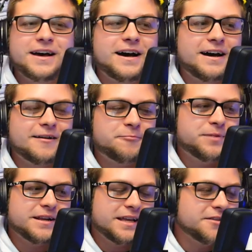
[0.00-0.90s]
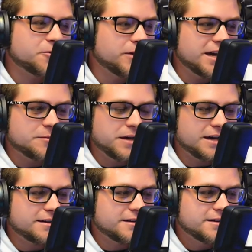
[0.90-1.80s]
Uh, but either way,
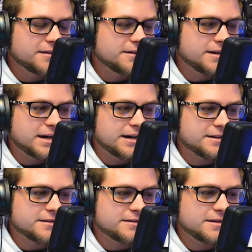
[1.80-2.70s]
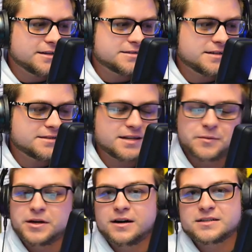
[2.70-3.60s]
man, uh, it's it's going
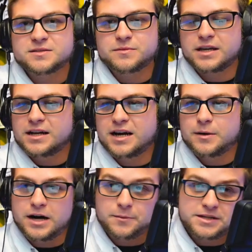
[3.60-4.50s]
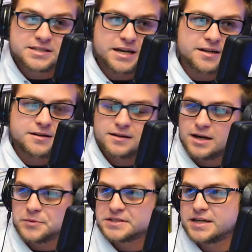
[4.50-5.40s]
to be awesome, and I, am excited.
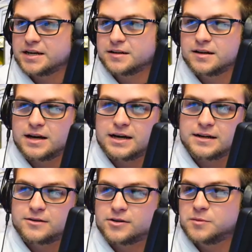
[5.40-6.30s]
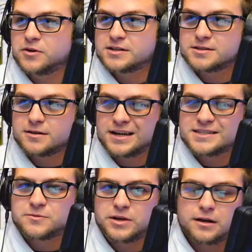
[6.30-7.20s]
I'm excited. Uh, Cookie Monster, I
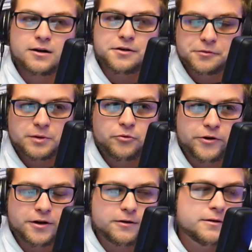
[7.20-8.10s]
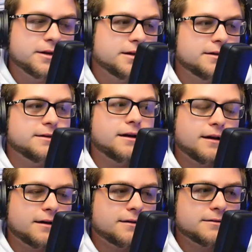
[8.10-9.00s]
guess we can call it 3.0.
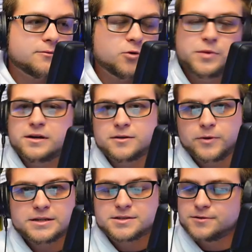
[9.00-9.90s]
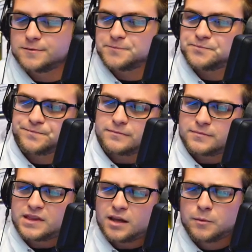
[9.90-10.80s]
Uh, will be on the way soon
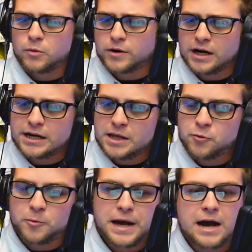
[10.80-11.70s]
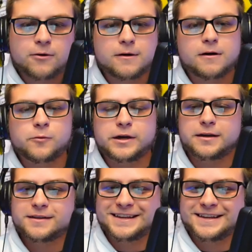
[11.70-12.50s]
but we're going to need more power, aren't we?